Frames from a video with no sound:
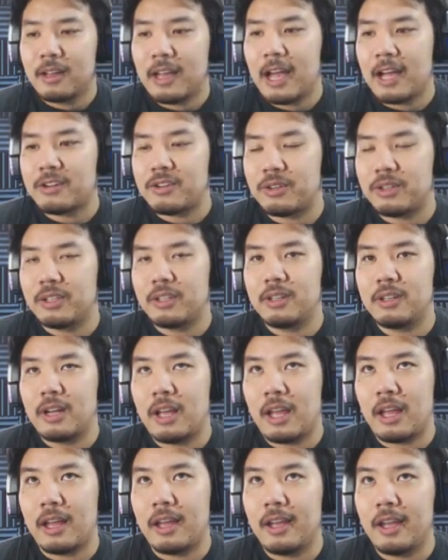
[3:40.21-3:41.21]

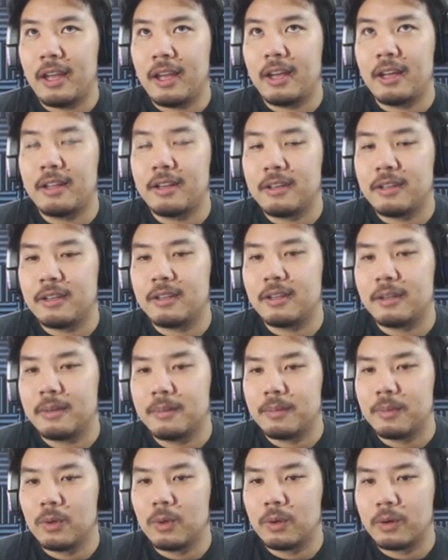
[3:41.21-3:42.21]
Hadridin and
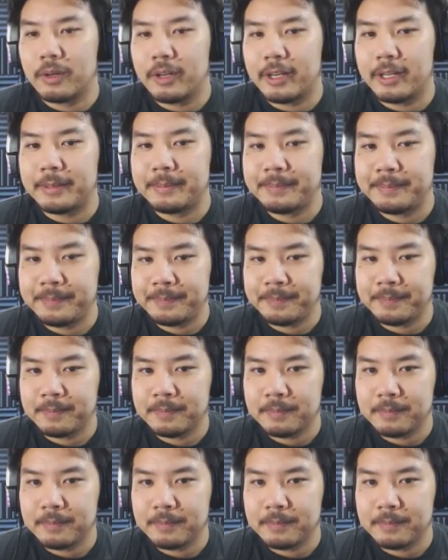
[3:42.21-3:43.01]
Moria.